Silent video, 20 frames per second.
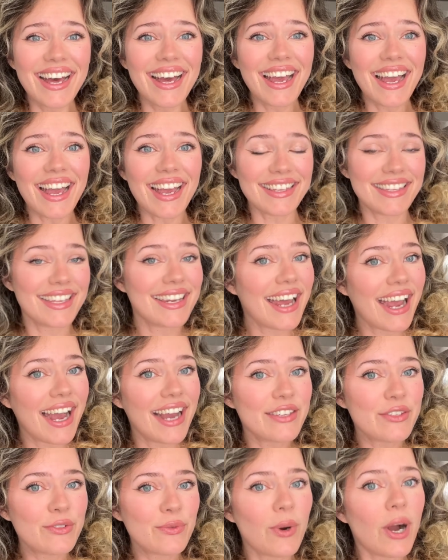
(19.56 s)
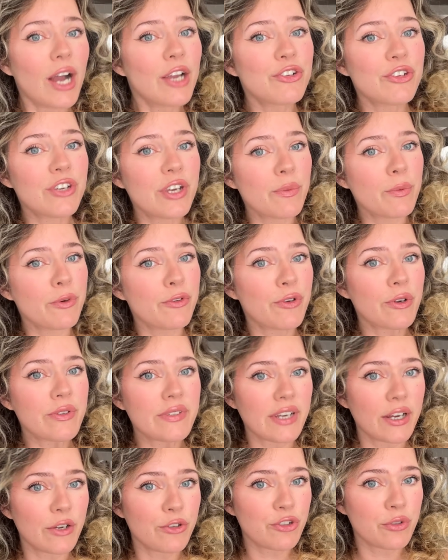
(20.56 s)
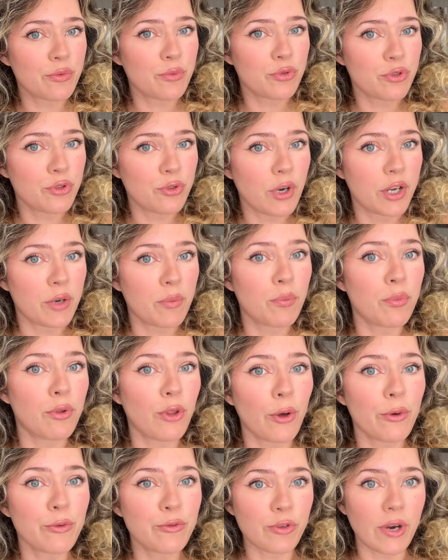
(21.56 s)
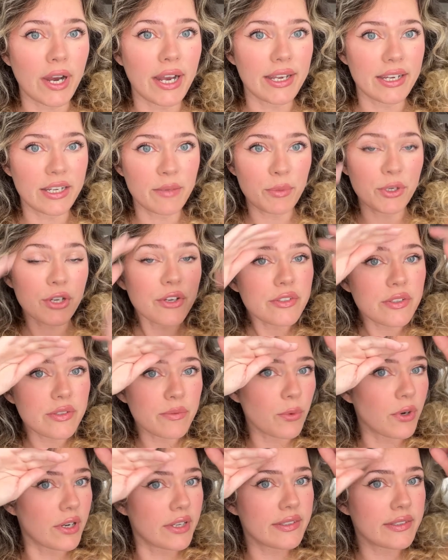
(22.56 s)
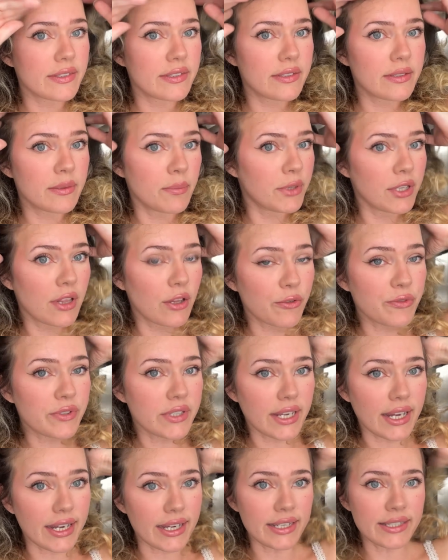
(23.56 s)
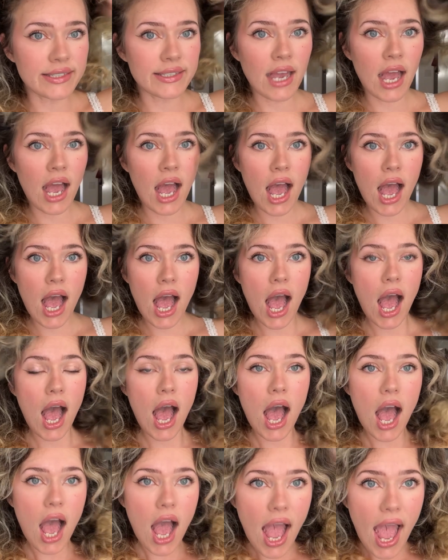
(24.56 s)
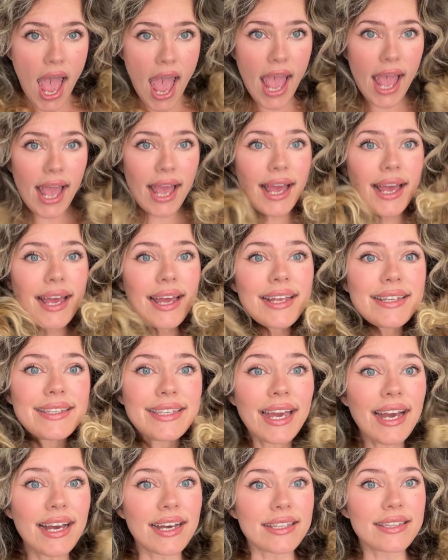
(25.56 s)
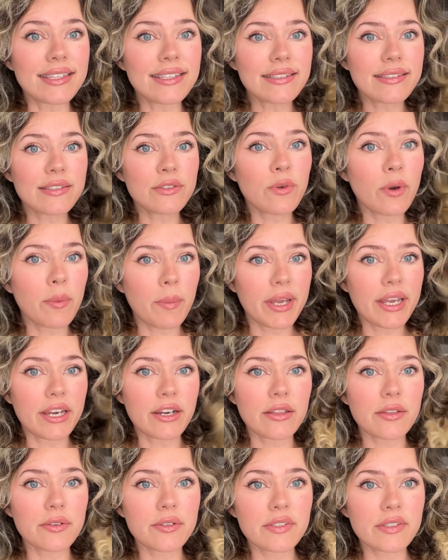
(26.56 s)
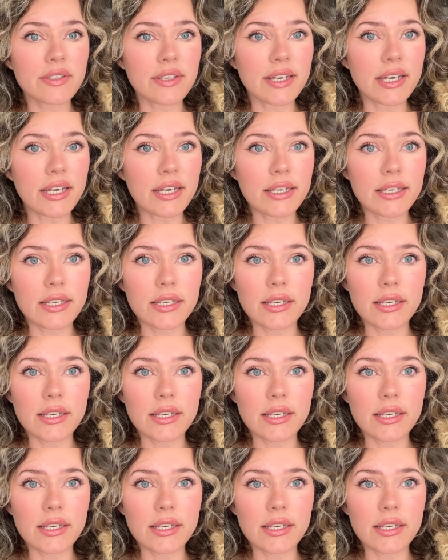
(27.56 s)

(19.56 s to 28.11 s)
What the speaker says: And then I had to wash it with hotel shampoo and blow dry it because it was the middle of the night. And yeah, this is what my hair looks like